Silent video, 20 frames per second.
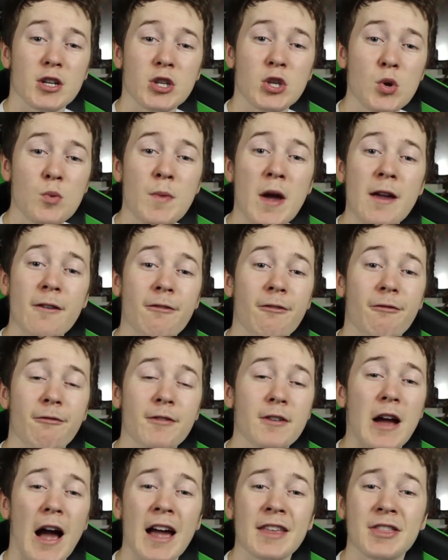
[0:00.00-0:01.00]

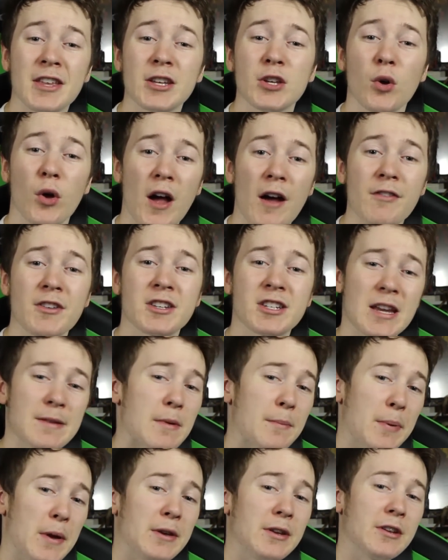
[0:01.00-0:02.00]
I think you'll have the same
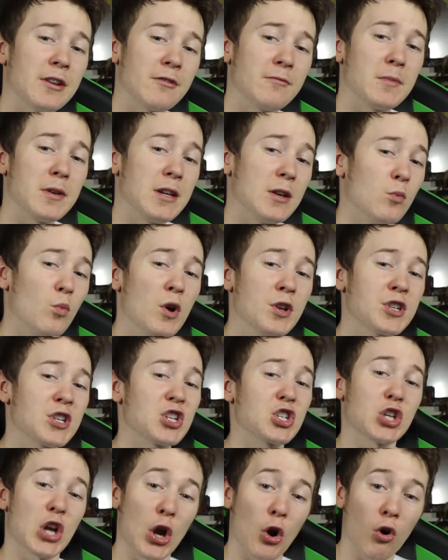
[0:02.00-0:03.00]
opinion of me. It
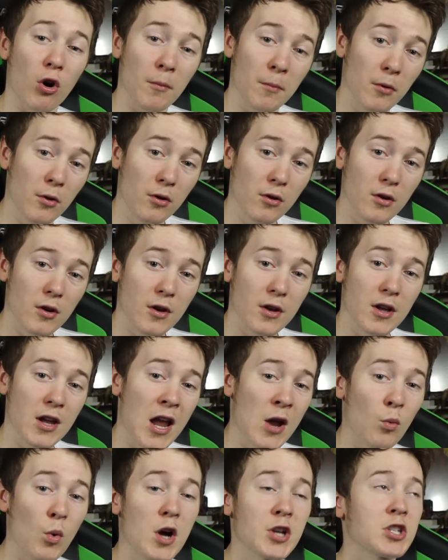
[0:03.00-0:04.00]
wasn't terrible,
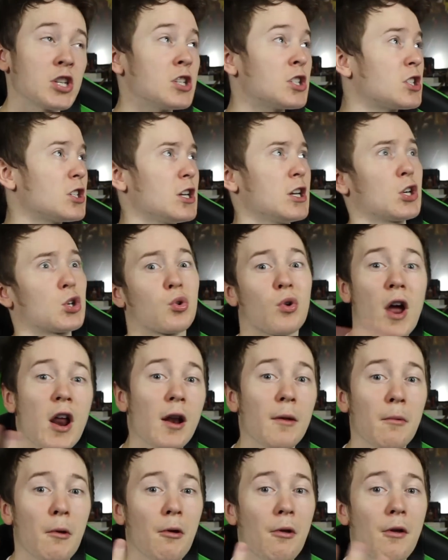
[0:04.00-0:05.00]
it wasn't
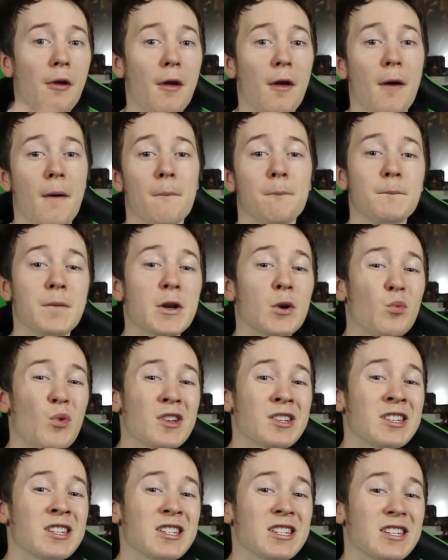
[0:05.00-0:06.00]
incredible, but it
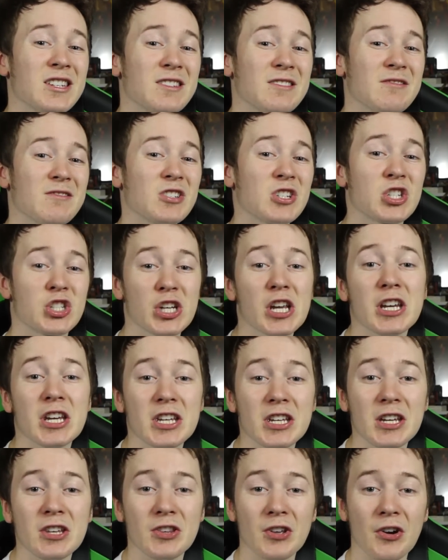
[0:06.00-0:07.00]
wasn't shitty
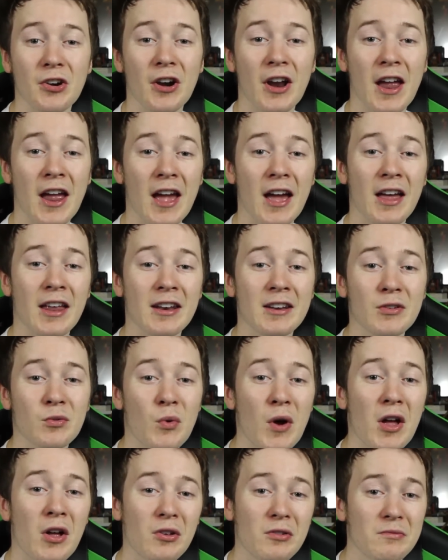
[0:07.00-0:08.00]
either. And,
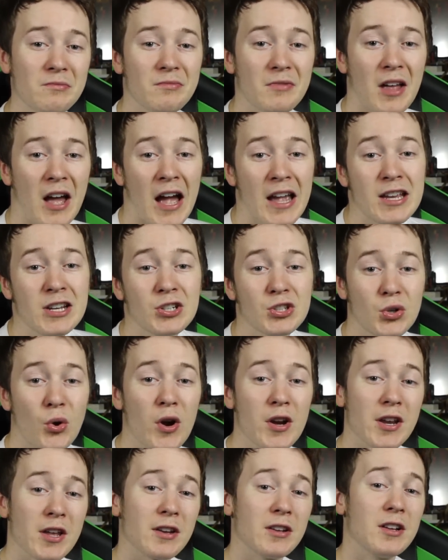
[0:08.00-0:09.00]
well, I
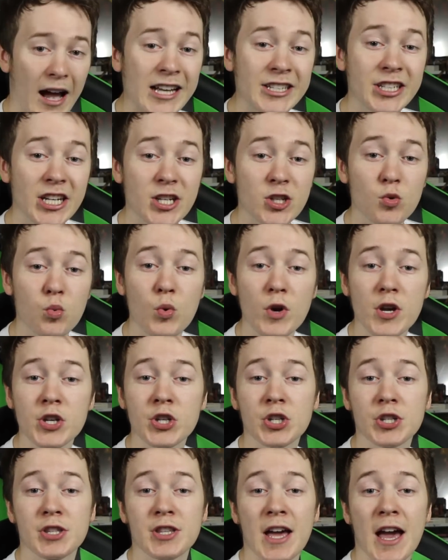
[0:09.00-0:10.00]
enjoyed it. I just
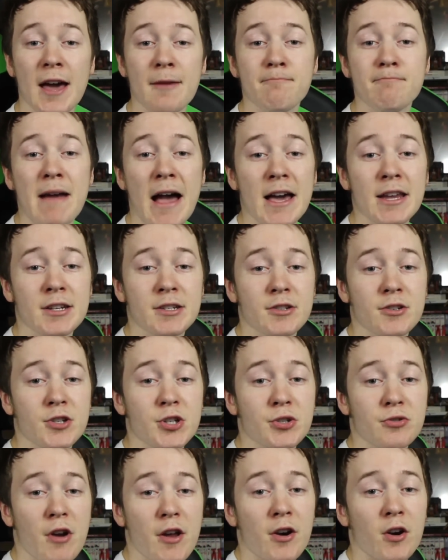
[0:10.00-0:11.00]
wish that Master
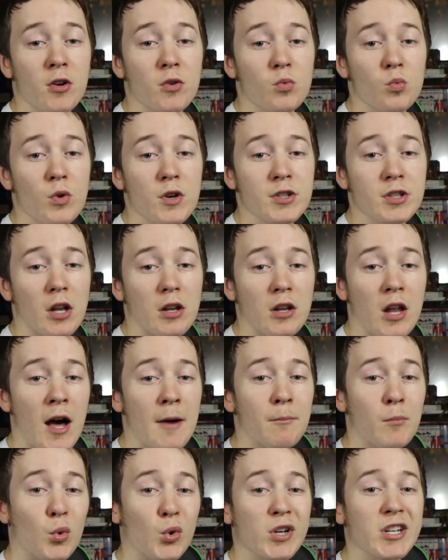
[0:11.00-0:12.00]
Shredder was a
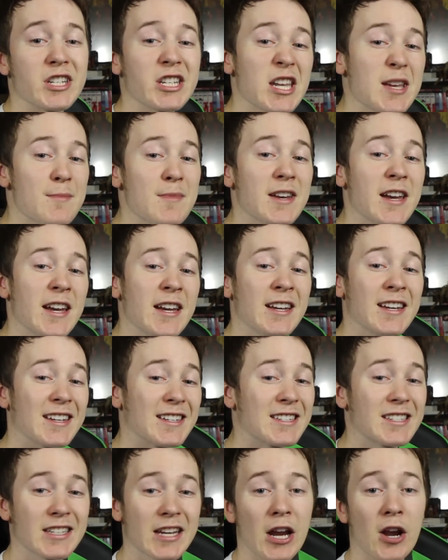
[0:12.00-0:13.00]
lot more intimidating
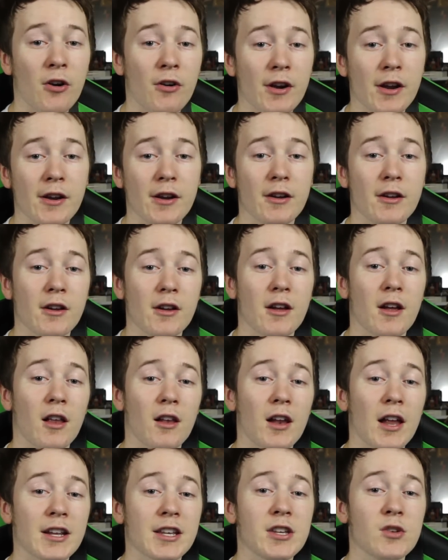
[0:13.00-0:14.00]
and scary
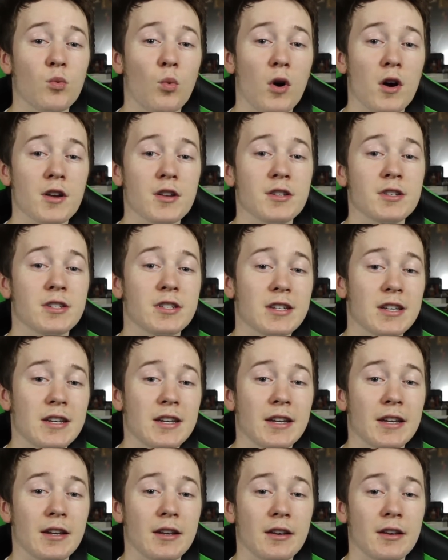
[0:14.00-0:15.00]
like he was
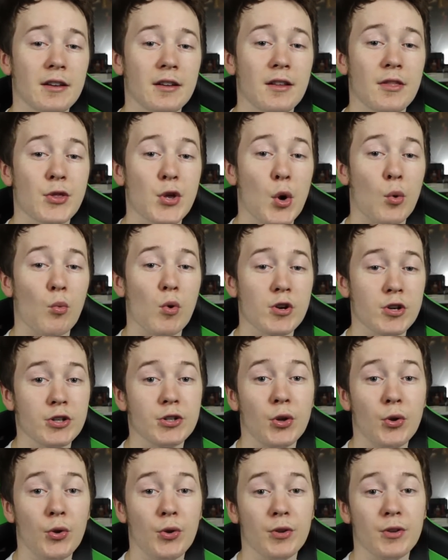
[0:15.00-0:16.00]
in the
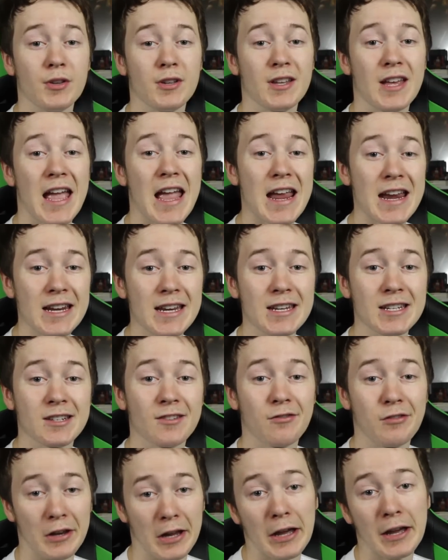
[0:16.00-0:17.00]
original
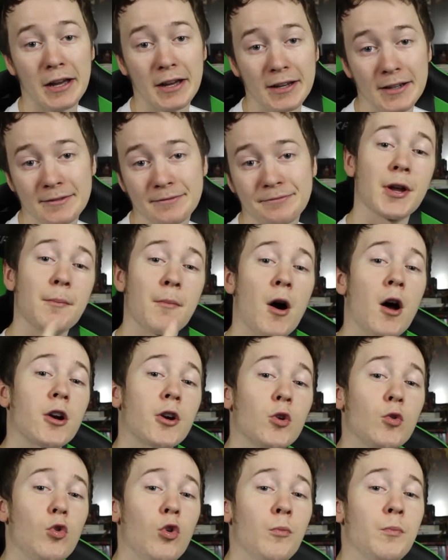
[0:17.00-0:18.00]
80s flick.
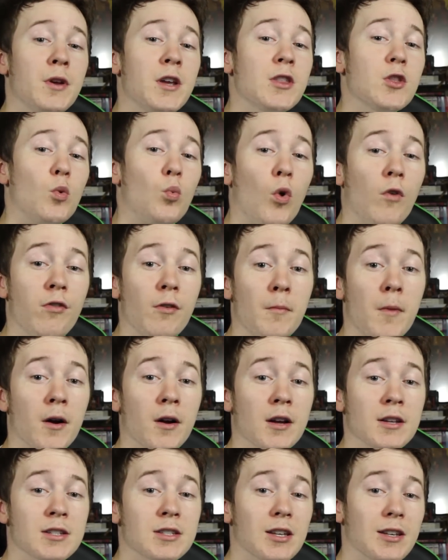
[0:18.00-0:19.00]
Tomorrow will be the Wolf
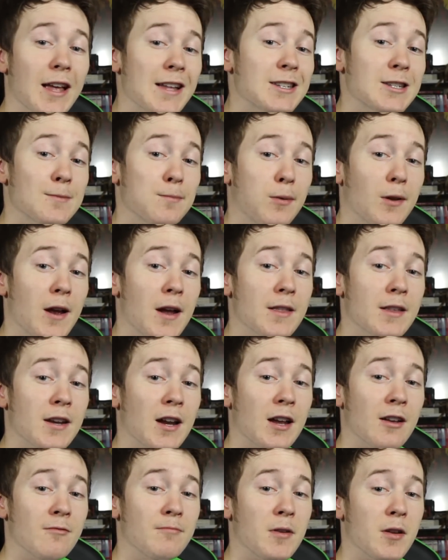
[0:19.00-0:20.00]
Among Us Let's Play that
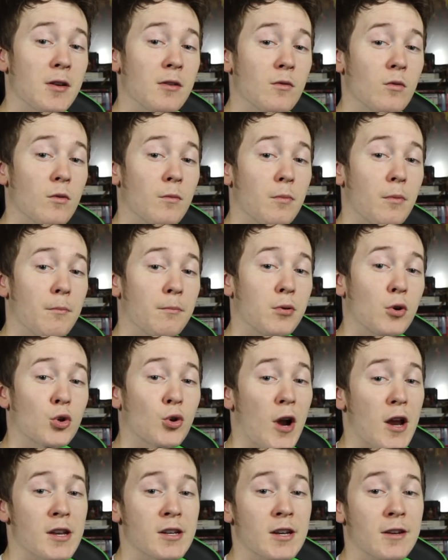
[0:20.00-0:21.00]
I've been
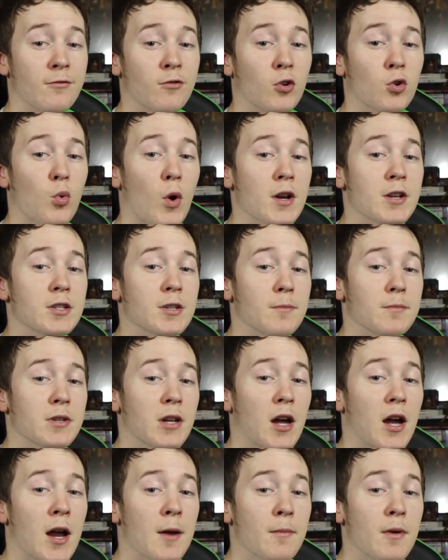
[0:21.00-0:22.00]
procrastinating for quite some
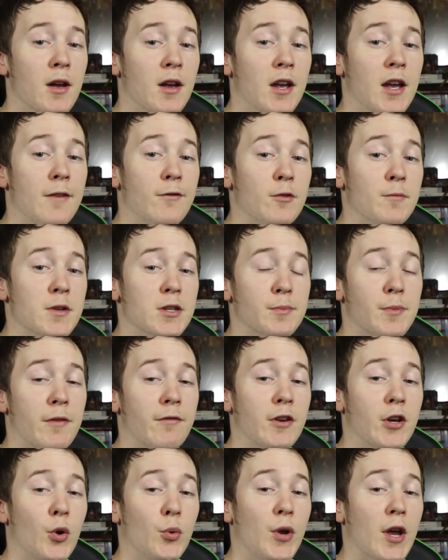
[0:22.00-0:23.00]
time. If you missed my
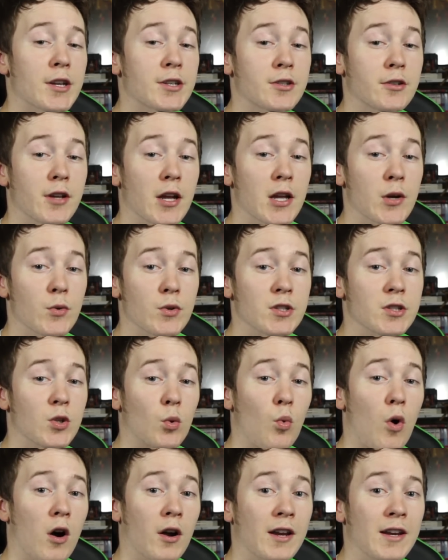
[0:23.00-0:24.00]
video yesterday, it was
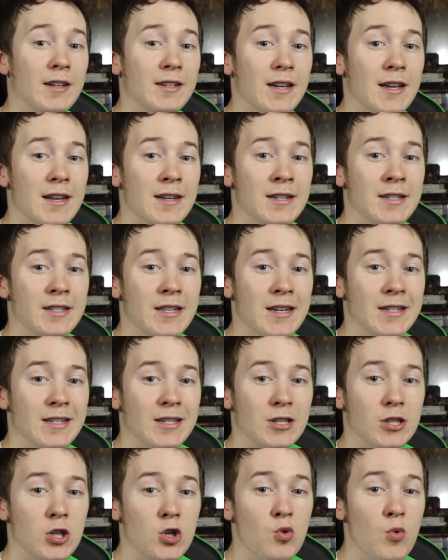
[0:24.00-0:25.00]
The Walking Dead
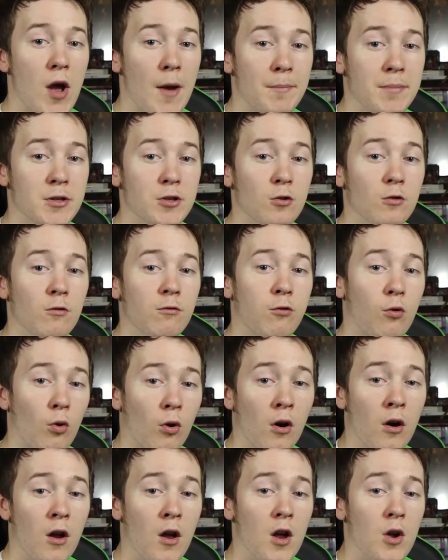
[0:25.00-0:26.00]
Season 2 Episode
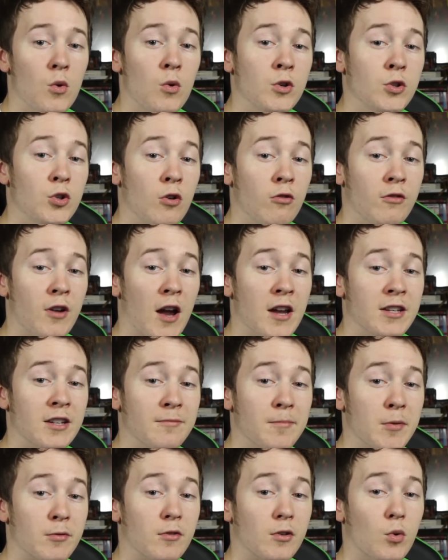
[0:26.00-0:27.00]
4, which you guys
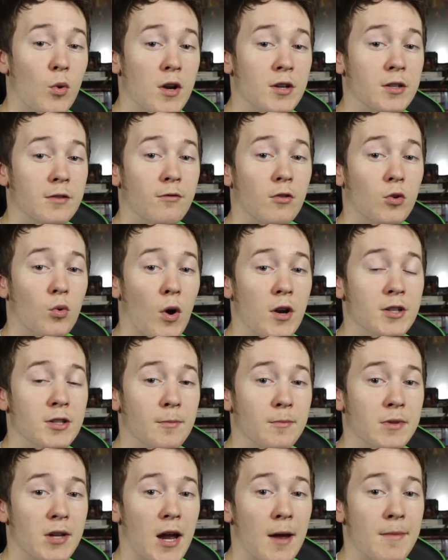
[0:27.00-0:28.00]
have been requesting for quite
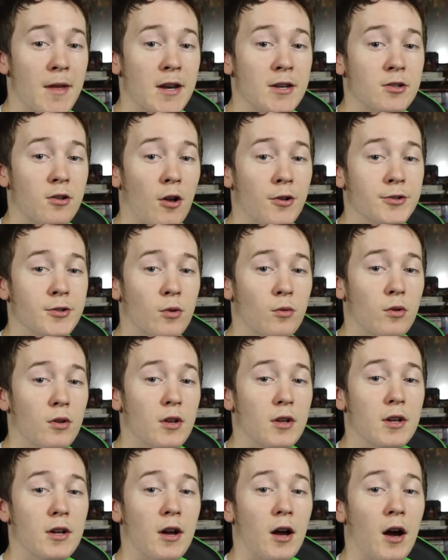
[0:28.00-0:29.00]
some time. That is also
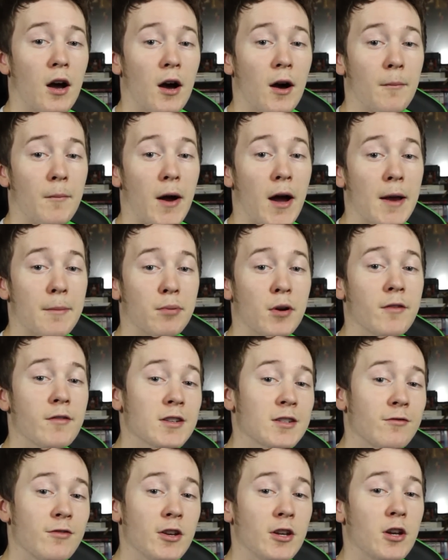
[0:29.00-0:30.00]
my
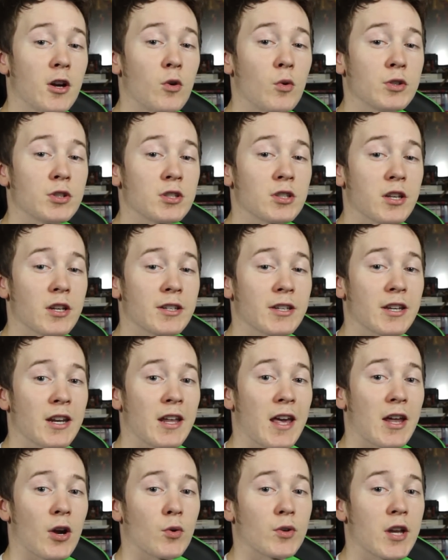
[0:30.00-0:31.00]
previous video, which is linked in
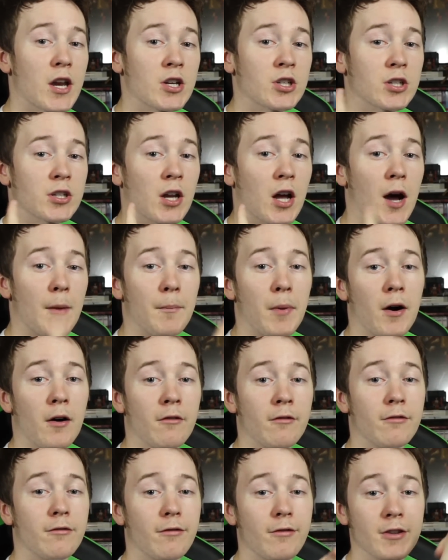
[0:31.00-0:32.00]
the annotation
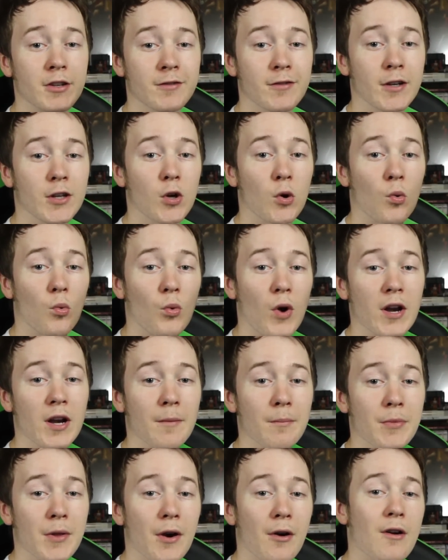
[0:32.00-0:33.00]
above this video right
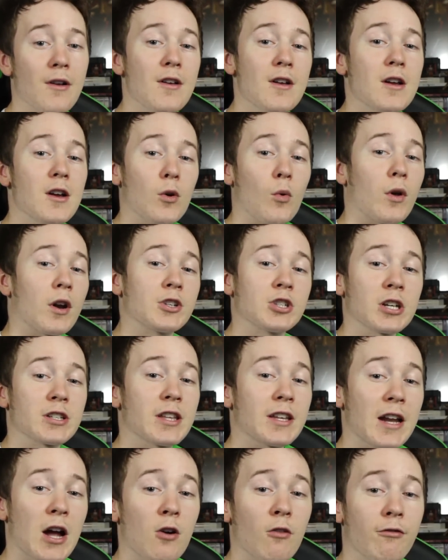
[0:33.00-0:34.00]
up there. Want to
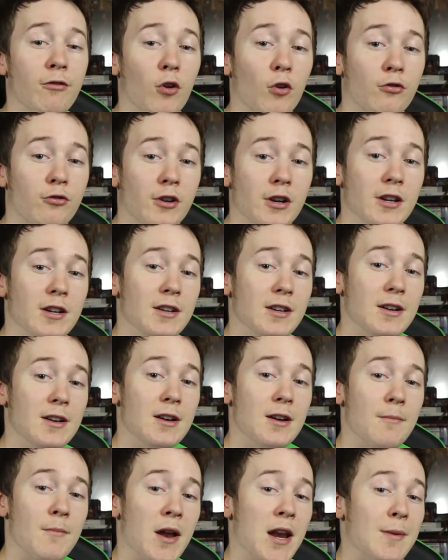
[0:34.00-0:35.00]
check that out? Feel free.
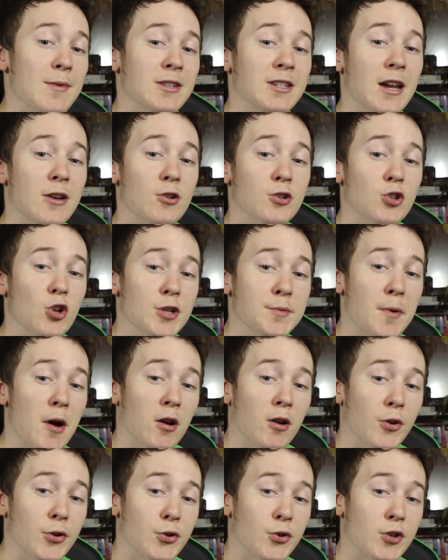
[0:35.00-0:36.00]
My name is Daniel
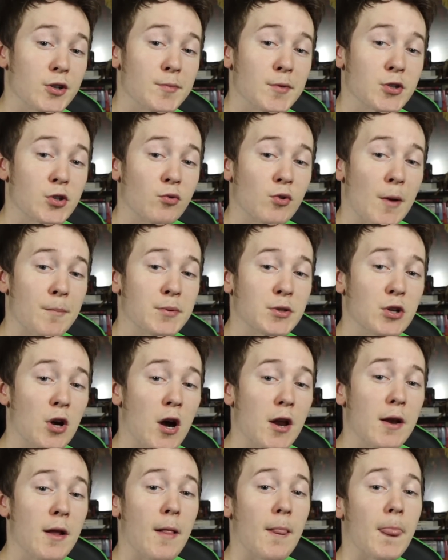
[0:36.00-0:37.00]
Sulzbach, also known as Mr.
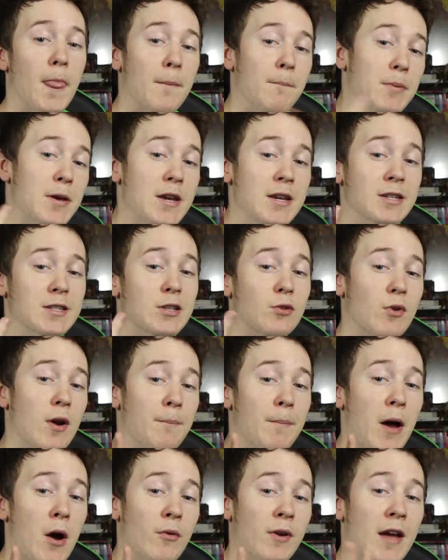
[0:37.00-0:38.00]
Repsion. Peace the
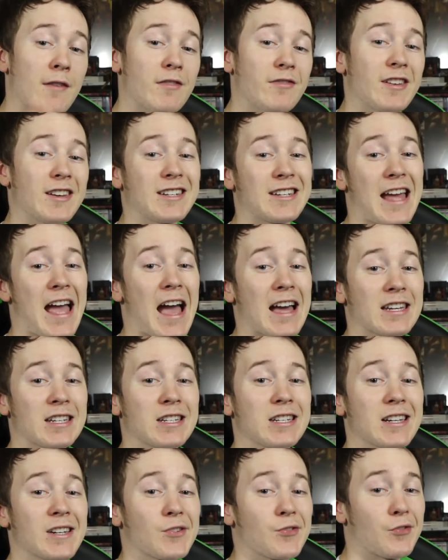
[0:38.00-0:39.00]
rep out, and have a
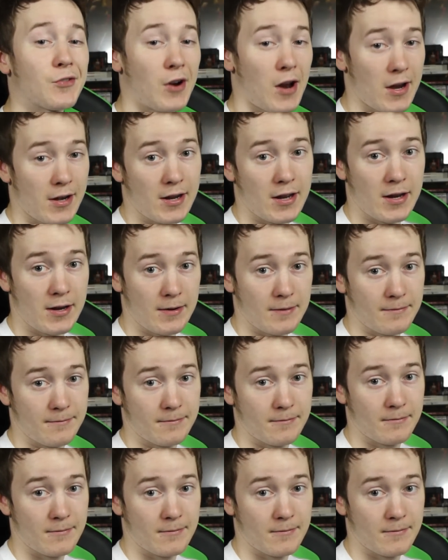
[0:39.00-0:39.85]
fantastic Friday.